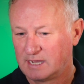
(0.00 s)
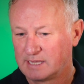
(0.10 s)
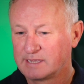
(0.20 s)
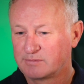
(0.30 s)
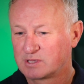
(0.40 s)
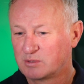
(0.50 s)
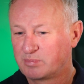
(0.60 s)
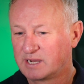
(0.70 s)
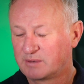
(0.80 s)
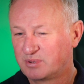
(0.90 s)
I think with the
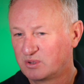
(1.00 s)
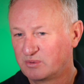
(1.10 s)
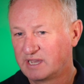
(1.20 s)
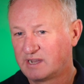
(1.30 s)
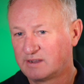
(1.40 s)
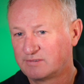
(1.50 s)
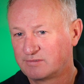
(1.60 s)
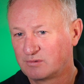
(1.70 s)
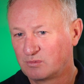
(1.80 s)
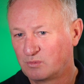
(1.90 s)
player pool we
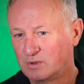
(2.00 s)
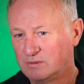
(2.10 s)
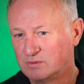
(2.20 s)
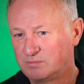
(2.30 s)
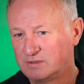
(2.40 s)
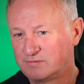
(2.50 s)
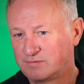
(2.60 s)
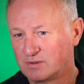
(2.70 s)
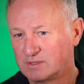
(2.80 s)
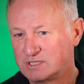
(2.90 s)
have, we would be
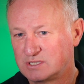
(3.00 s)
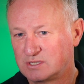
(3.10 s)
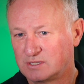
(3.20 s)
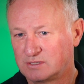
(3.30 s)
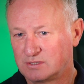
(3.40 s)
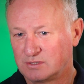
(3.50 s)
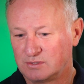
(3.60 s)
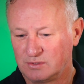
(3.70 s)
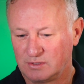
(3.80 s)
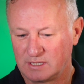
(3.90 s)
foolish to
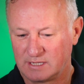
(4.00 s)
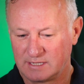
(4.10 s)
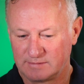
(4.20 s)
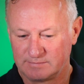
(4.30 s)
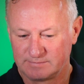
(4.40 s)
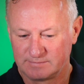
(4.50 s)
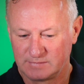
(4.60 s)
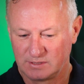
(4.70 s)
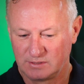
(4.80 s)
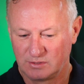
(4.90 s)

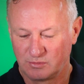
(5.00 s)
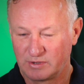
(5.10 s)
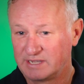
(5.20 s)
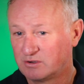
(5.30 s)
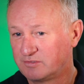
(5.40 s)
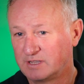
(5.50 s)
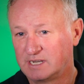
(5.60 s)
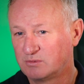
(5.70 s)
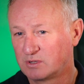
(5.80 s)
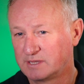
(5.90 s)
you know, write off
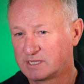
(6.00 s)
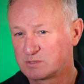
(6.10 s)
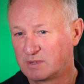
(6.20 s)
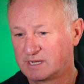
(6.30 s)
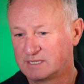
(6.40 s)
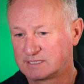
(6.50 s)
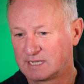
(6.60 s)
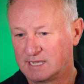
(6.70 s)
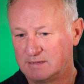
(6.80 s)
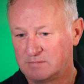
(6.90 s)
anyone at this minute in
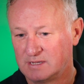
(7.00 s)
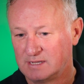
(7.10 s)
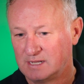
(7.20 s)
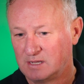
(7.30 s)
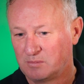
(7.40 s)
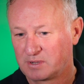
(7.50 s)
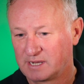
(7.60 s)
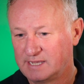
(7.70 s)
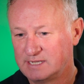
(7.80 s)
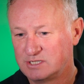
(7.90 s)
time.
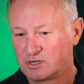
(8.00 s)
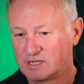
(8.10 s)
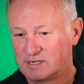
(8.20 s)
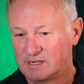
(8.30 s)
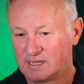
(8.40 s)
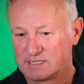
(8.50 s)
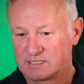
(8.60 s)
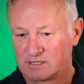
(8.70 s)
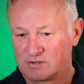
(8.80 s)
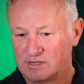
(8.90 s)
But it is, your
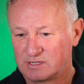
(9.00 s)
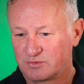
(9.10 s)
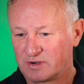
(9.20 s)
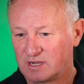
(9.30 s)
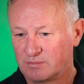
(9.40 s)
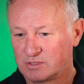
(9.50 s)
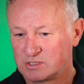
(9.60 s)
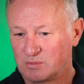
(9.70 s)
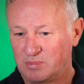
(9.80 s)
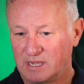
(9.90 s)
international career is very
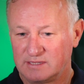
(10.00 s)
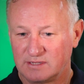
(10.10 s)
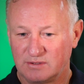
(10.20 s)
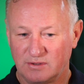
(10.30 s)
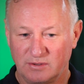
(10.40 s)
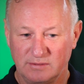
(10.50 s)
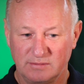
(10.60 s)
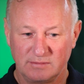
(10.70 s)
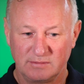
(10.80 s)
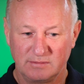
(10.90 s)
much dependent
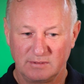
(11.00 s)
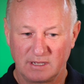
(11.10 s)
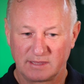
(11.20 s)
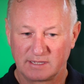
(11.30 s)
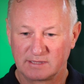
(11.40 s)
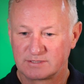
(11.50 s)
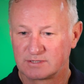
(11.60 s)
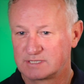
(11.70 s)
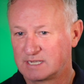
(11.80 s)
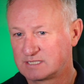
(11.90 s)
on, I think, the
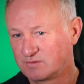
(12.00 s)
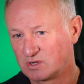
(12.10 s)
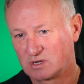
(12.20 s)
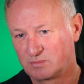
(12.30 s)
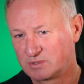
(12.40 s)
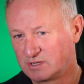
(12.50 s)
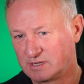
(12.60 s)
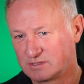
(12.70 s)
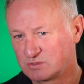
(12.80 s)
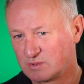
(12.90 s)
success of your club
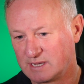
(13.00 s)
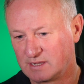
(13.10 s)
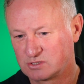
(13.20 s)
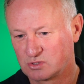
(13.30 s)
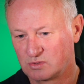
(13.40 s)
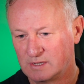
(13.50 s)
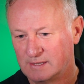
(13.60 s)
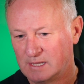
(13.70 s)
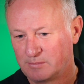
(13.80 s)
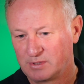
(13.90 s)
career as well. So,
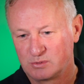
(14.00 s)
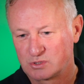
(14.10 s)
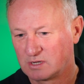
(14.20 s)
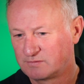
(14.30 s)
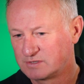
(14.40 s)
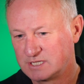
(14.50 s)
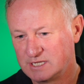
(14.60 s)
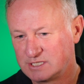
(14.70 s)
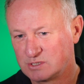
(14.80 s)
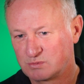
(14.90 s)
but those
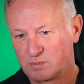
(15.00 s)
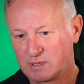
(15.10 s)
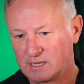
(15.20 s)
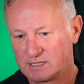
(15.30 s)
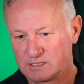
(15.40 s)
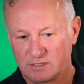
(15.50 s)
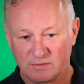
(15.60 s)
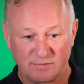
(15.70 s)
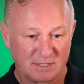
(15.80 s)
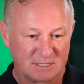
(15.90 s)
conversations with players, you
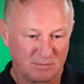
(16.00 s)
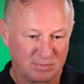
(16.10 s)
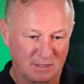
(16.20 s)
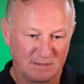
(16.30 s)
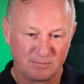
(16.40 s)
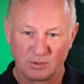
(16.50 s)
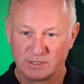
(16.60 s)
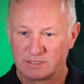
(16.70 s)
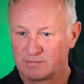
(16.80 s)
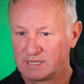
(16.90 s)
know, for example, Liam
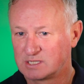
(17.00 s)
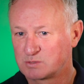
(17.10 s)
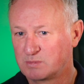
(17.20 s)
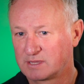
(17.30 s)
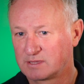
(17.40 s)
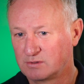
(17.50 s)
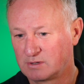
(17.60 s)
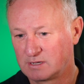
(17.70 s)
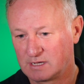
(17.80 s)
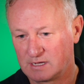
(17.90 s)
Boyce and Michael Smith, I
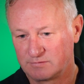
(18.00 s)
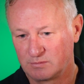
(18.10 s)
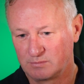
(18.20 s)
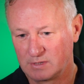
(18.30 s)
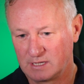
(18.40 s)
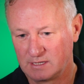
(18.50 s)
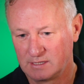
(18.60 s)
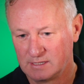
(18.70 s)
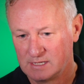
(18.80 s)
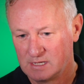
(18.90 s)
know haven't
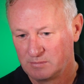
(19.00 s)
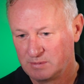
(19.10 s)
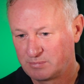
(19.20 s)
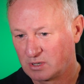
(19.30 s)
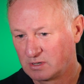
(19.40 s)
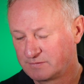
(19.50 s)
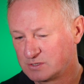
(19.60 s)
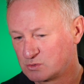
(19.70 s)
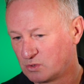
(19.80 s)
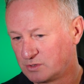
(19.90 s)
been part of
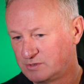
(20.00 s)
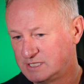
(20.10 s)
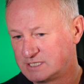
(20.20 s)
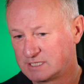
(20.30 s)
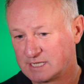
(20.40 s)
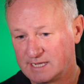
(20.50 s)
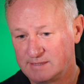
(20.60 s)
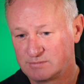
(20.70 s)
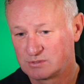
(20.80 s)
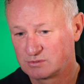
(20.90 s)
the squad in recent
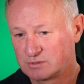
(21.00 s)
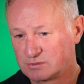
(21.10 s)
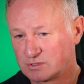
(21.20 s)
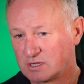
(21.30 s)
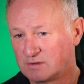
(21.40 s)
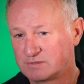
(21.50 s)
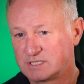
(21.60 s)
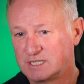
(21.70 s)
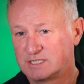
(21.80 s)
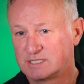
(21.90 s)
times. Those are
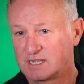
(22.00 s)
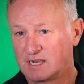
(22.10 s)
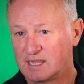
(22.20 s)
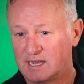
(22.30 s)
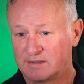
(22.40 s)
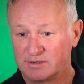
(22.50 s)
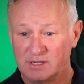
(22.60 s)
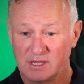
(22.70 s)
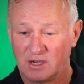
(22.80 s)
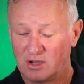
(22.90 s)
conversations that I'll have,
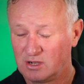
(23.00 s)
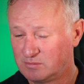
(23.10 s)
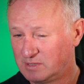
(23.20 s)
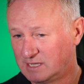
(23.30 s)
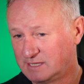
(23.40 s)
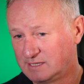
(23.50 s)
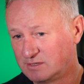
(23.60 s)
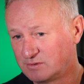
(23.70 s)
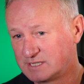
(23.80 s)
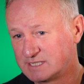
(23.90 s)
and ultimately,
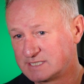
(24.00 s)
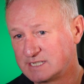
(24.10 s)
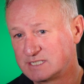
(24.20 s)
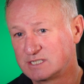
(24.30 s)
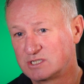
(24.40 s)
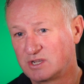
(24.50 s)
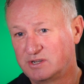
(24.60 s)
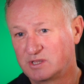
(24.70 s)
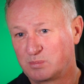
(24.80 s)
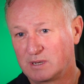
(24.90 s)
you know, the decision is
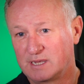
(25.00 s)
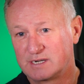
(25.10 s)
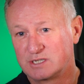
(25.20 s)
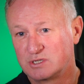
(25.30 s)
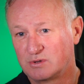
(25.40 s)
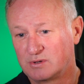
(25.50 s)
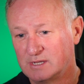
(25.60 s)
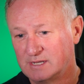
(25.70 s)
down to the players. You know,